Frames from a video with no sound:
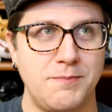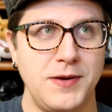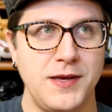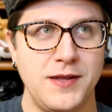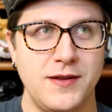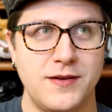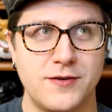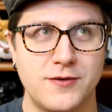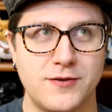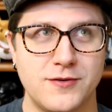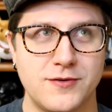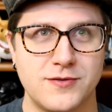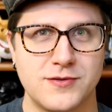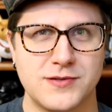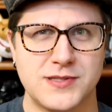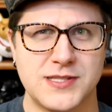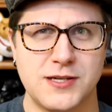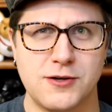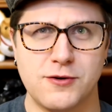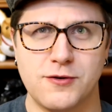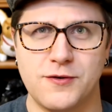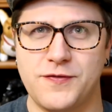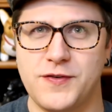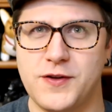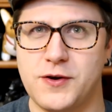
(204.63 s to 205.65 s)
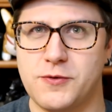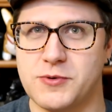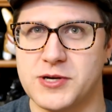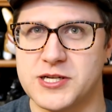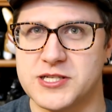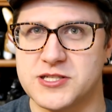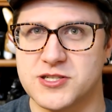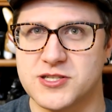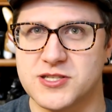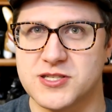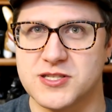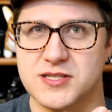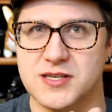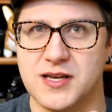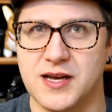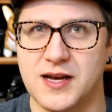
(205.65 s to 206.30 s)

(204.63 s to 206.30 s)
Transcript: Peter Serafinowicz,